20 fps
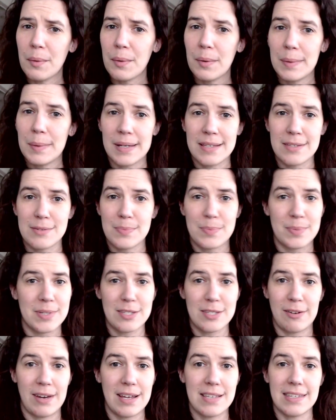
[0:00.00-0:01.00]
was
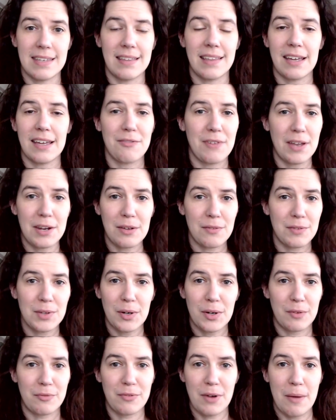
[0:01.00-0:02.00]
crazy. Like if any of you
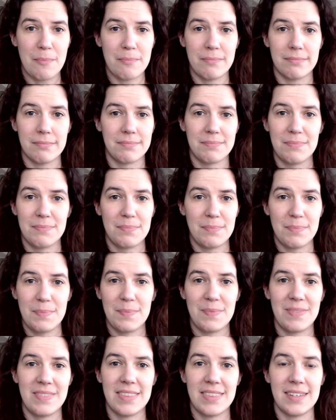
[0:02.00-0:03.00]
are from
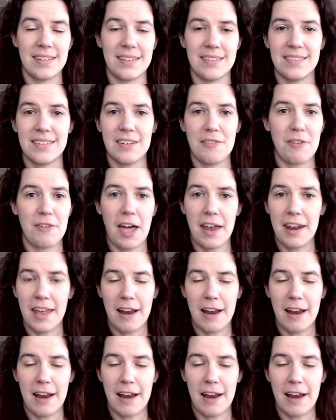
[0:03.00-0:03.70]
the Nevada